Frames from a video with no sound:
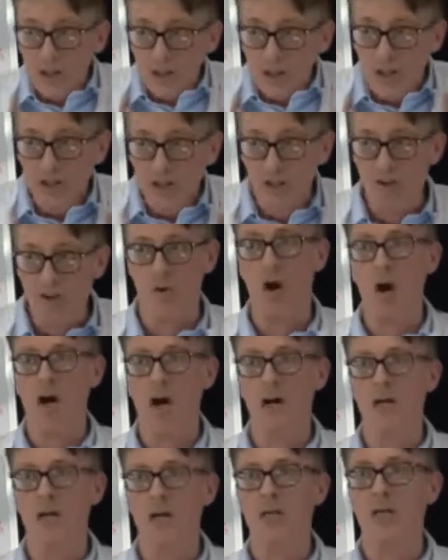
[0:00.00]

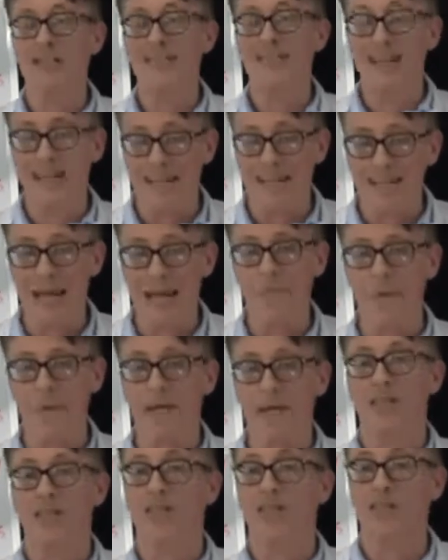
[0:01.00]
strong,
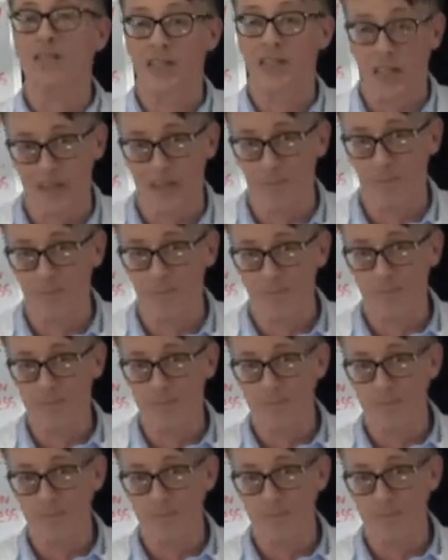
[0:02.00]
dynamic team.